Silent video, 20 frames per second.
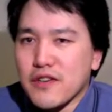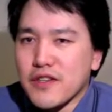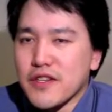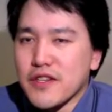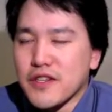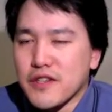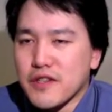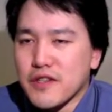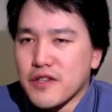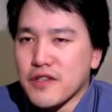
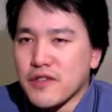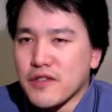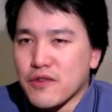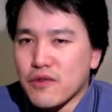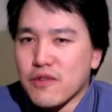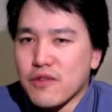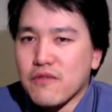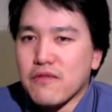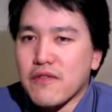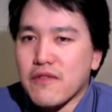these
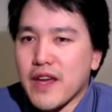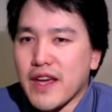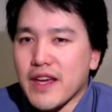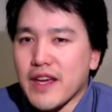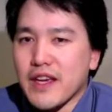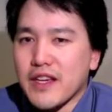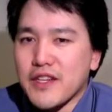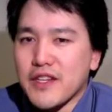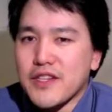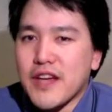sort of
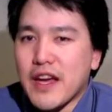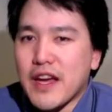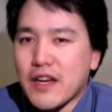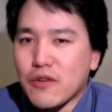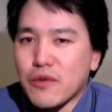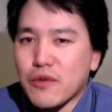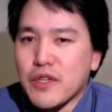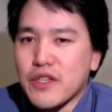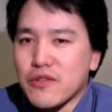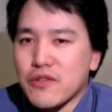vague,
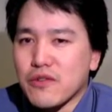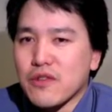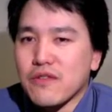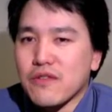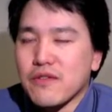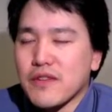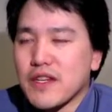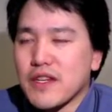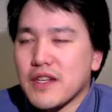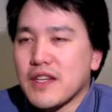shadowy sort of